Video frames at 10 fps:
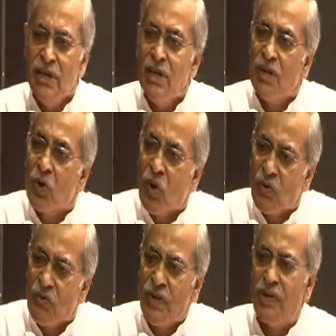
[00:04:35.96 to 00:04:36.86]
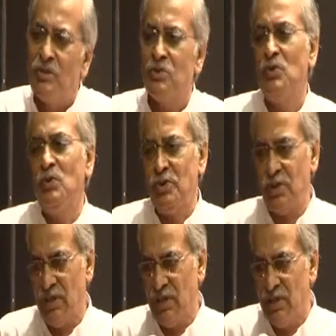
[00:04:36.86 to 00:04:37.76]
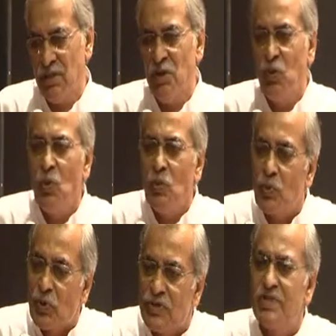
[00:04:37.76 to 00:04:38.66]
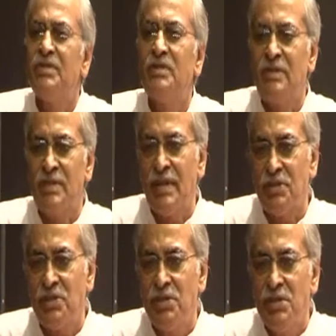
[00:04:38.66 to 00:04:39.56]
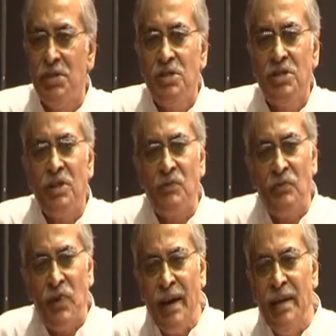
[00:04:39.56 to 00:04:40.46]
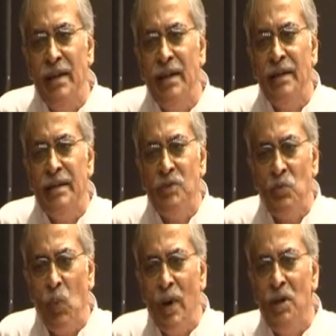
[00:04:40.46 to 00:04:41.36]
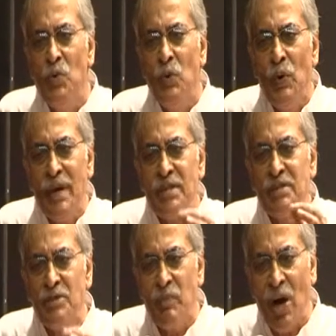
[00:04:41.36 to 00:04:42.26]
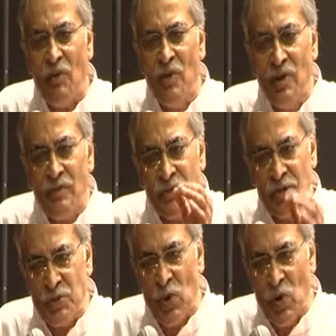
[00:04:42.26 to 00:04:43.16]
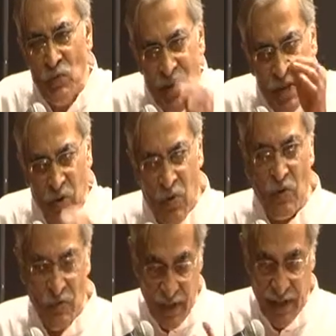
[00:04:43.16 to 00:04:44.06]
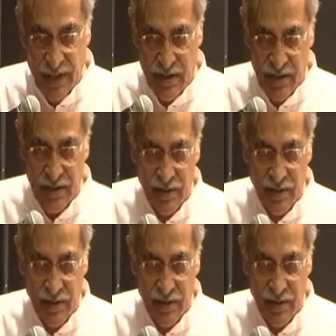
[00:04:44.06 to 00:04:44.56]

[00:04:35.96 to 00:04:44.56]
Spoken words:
in a conflict resolution, the whole process is such that finally the one who has the power of resolving a conflict